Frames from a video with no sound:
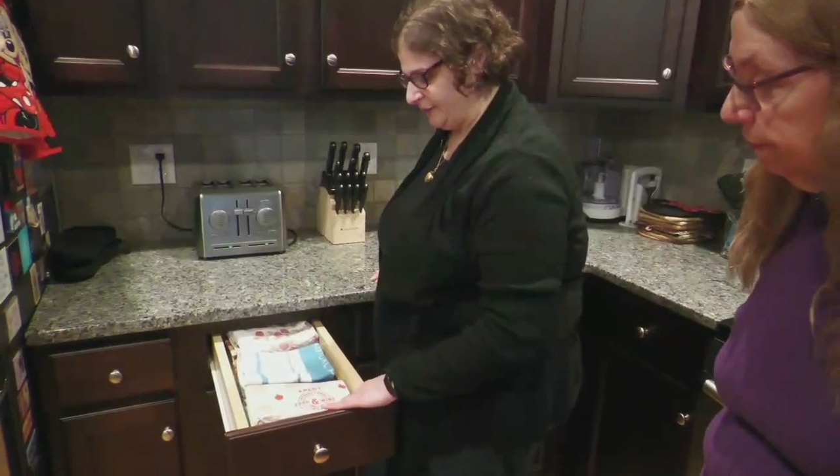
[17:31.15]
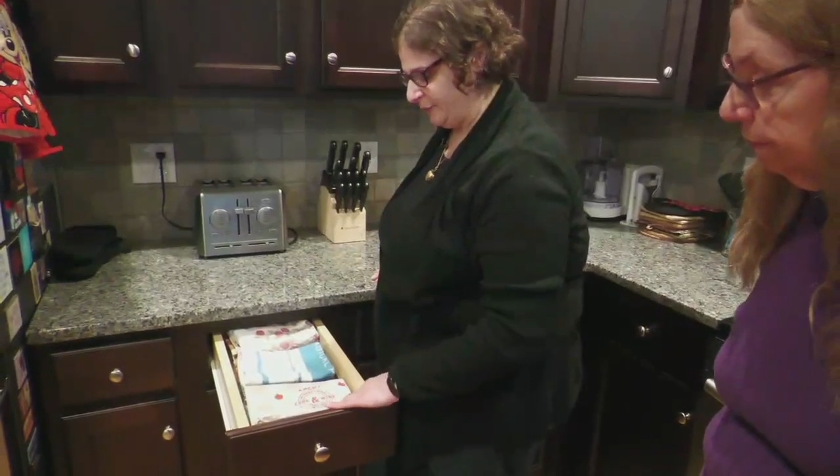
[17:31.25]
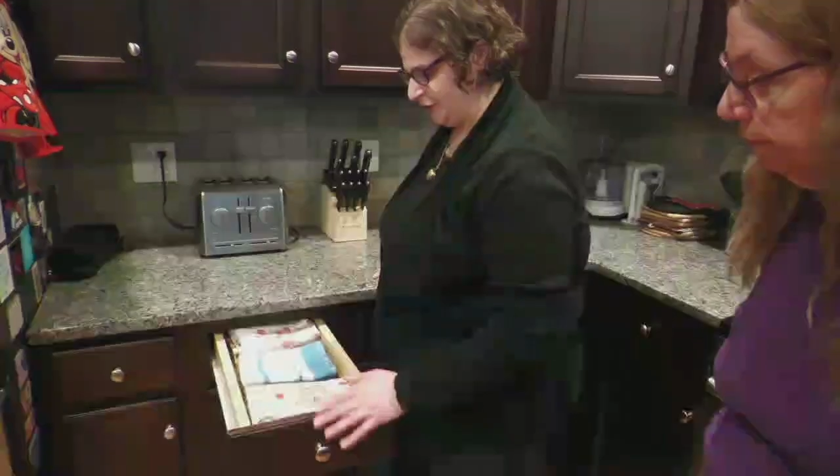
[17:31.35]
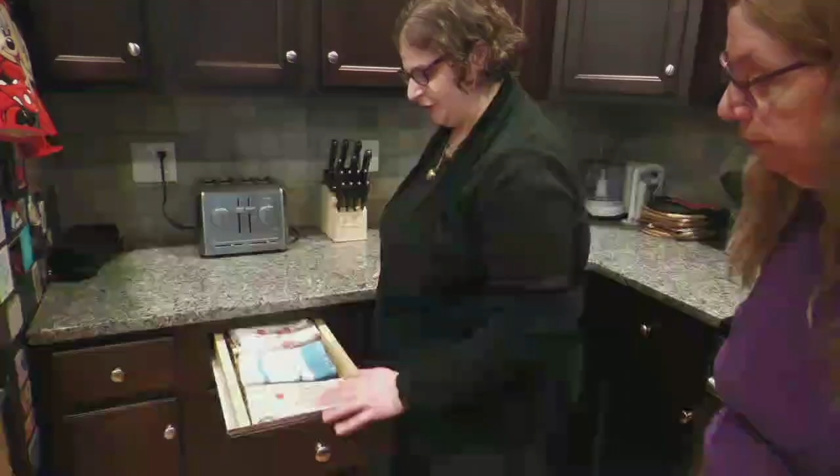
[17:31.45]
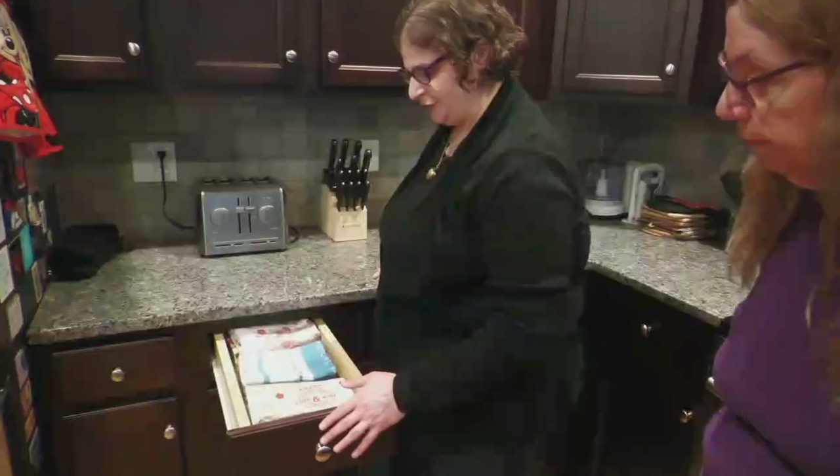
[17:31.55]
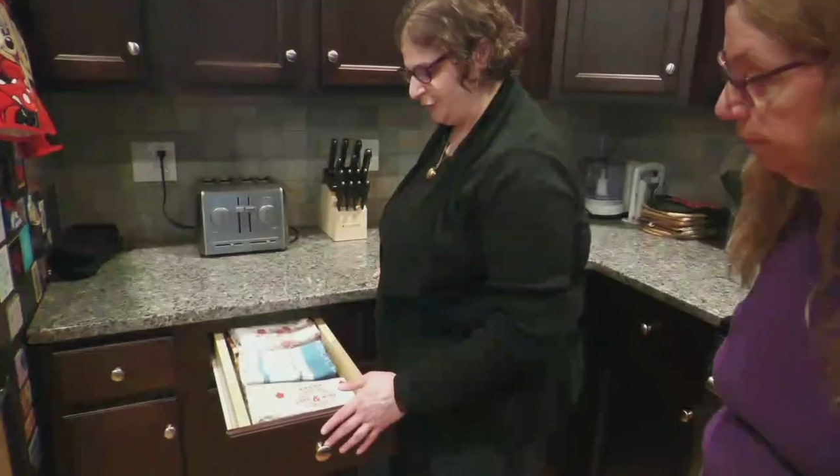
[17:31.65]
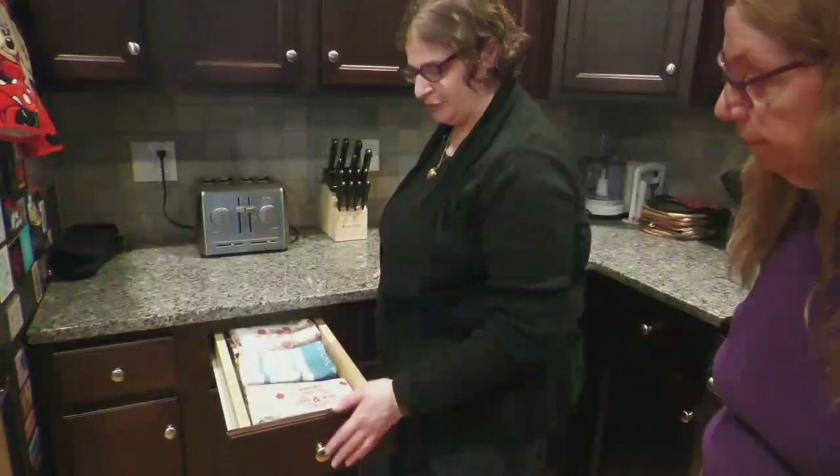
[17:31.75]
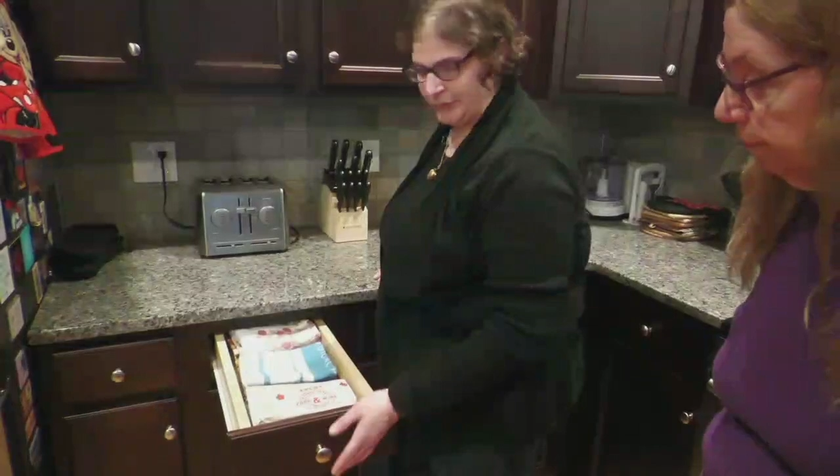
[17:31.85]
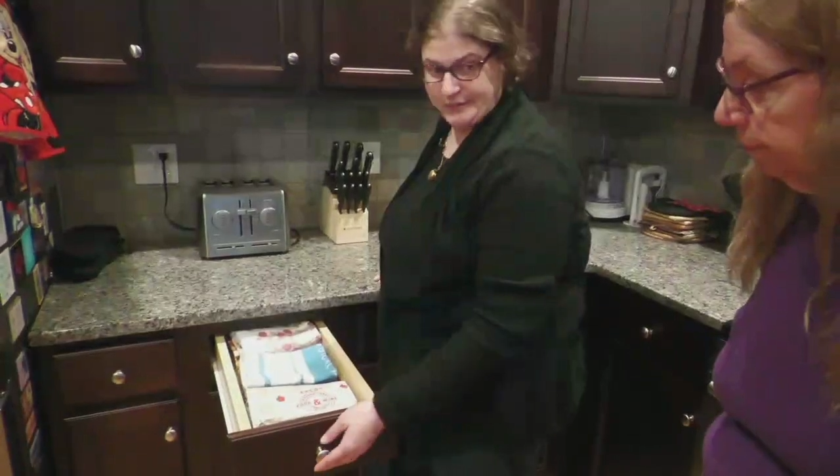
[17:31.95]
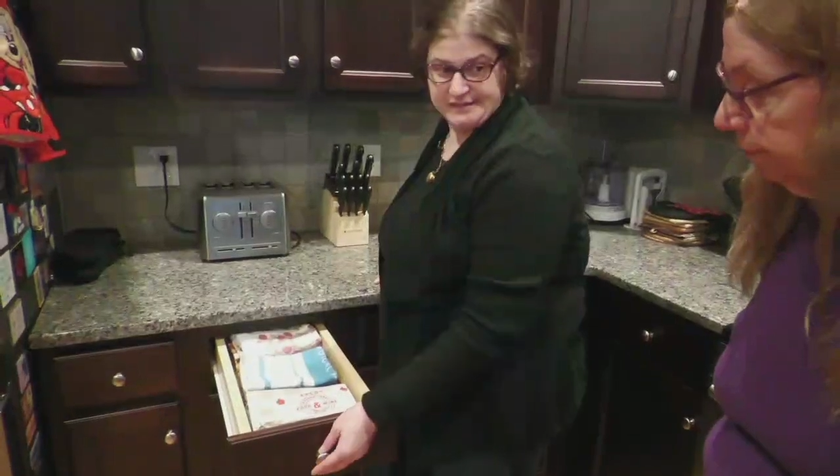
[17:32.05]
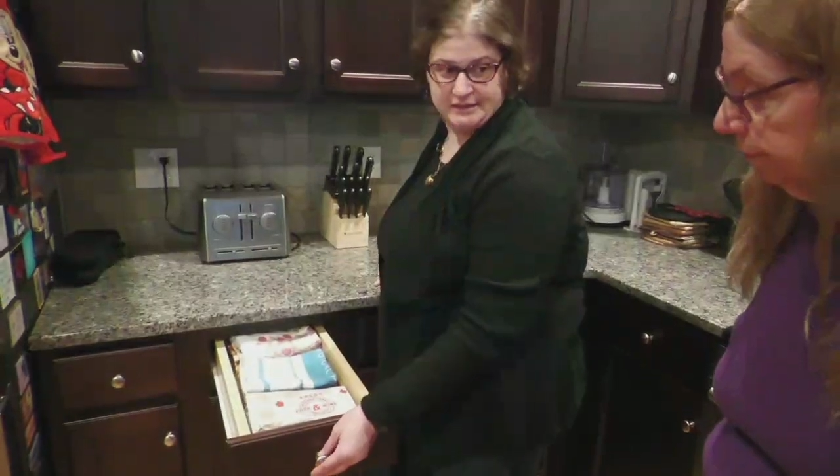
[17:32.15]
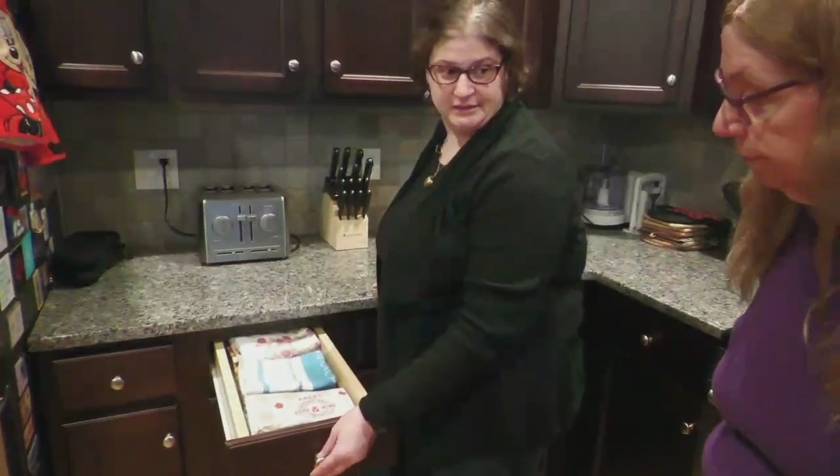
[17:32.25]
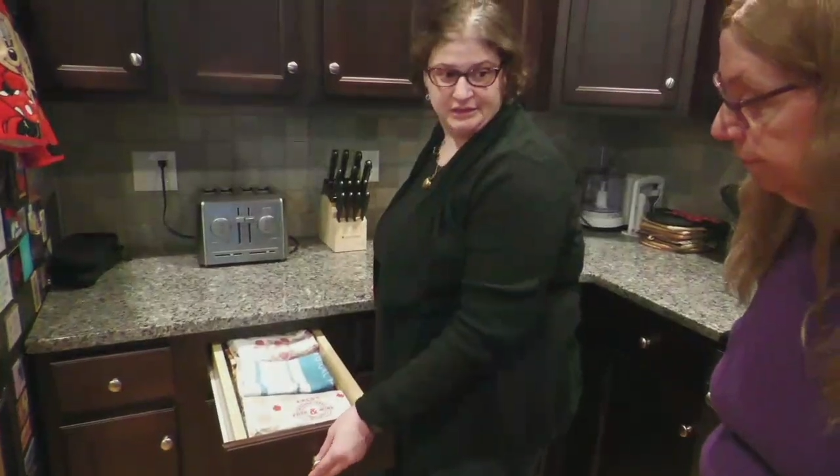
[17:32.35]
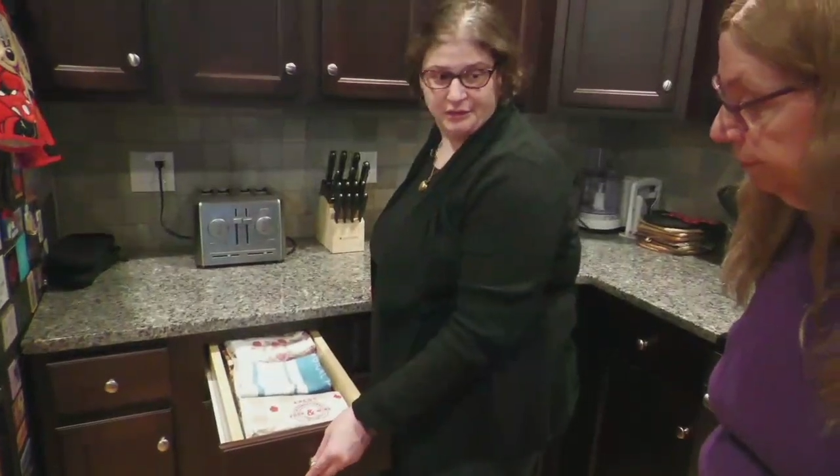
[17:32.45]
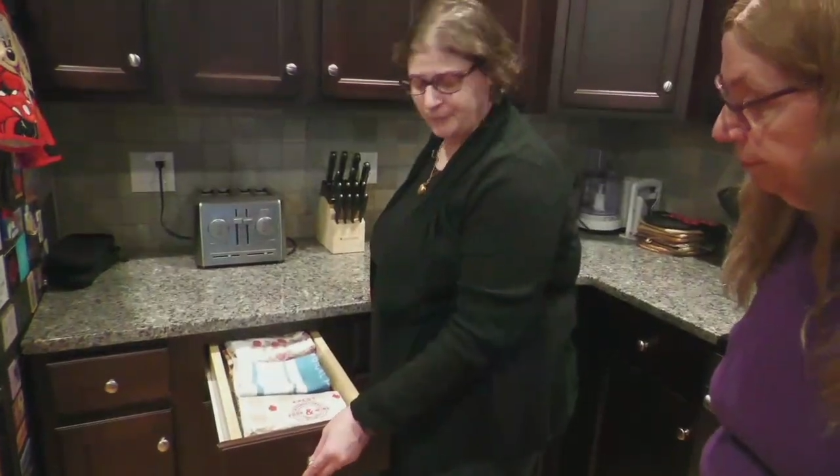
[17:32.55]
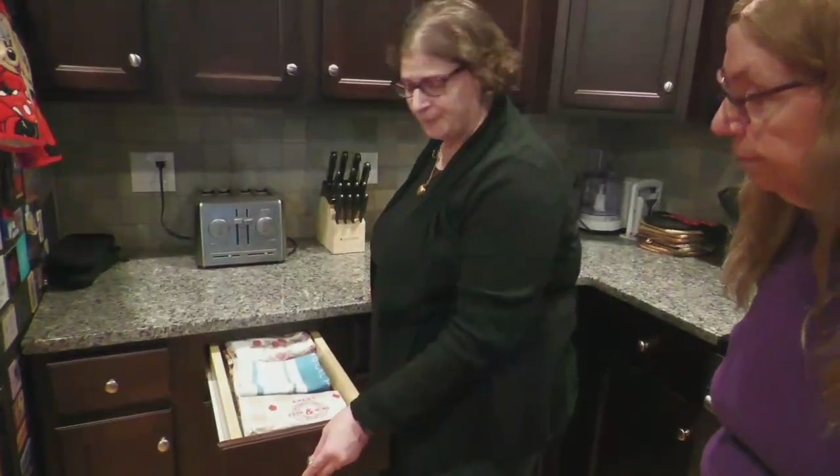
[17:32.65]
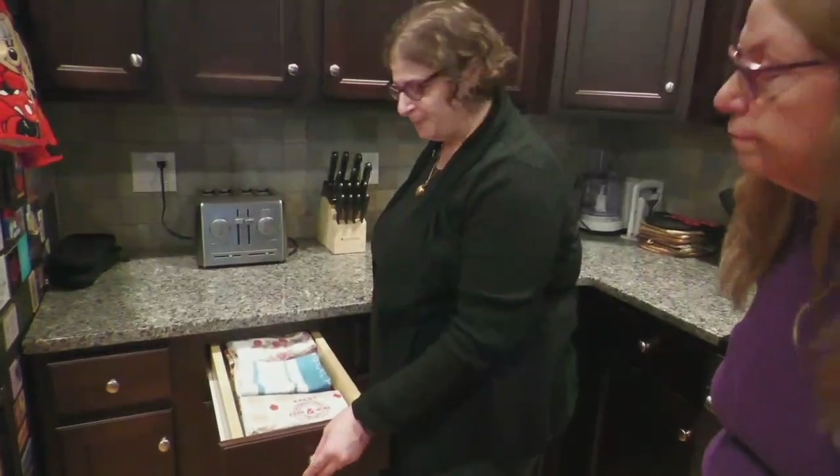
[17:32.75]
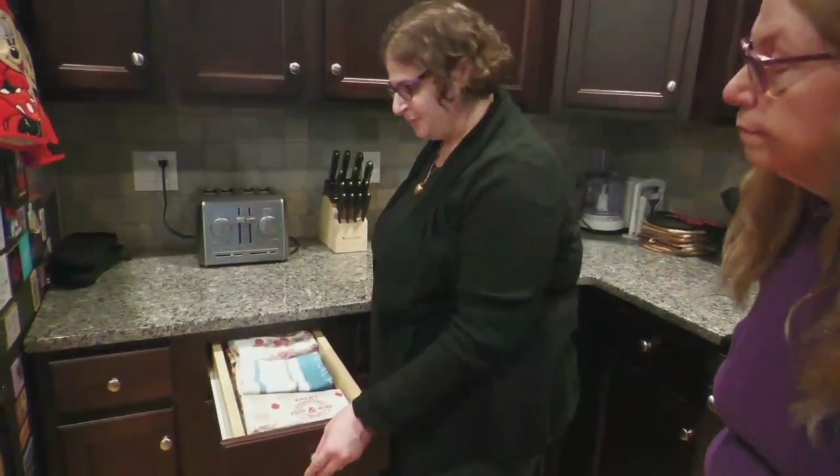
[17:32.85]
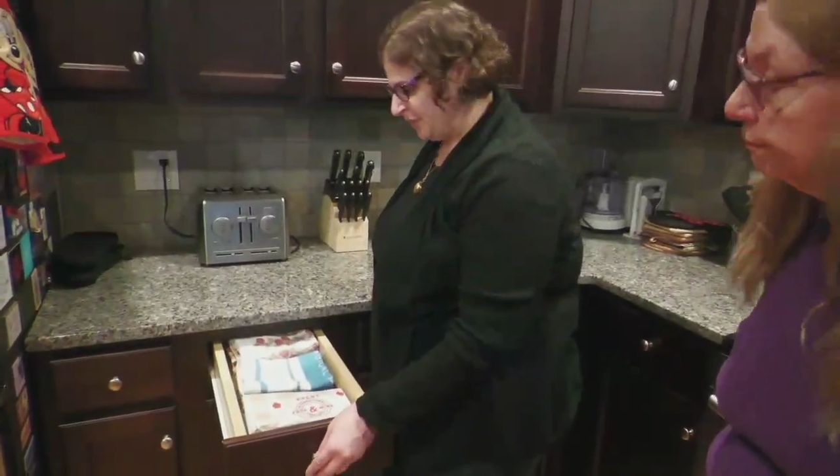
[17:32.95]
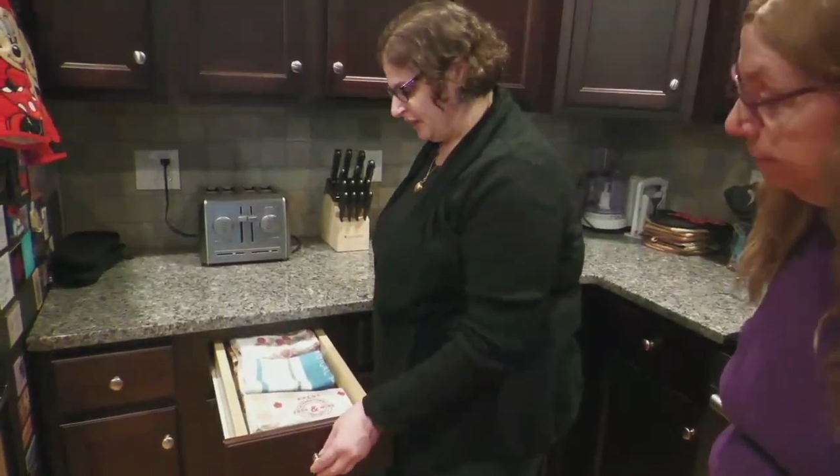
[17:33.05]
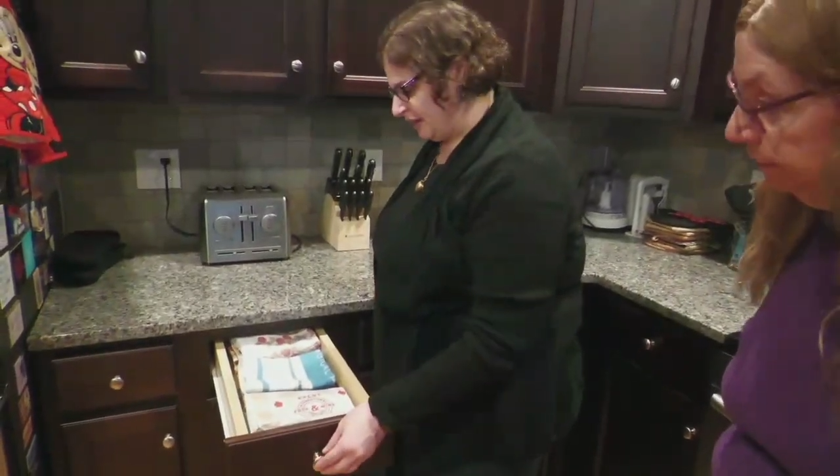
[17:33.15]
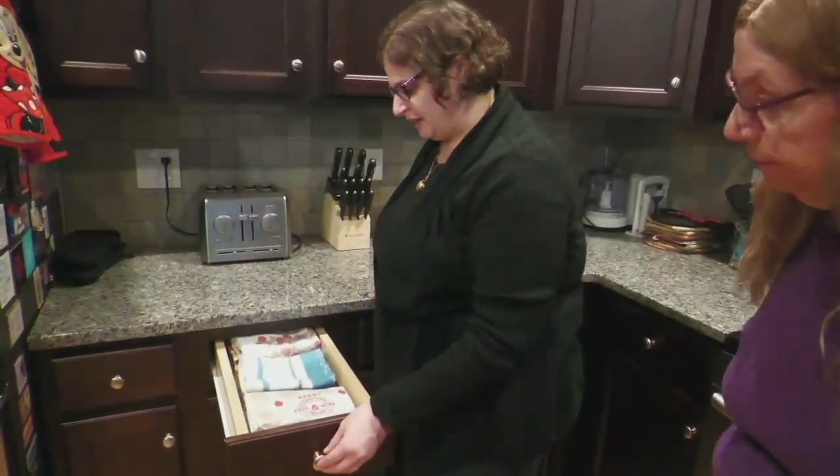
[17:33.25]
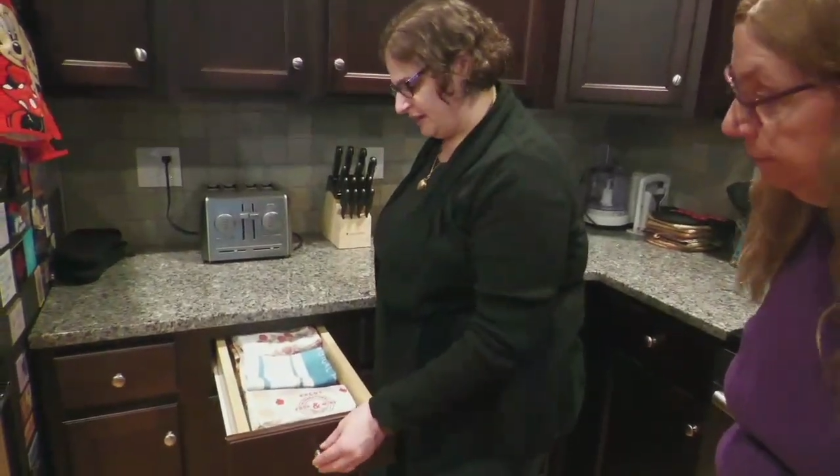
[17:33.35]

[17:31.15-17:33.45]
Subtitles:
when you fold them nice and little. Mm-hmm.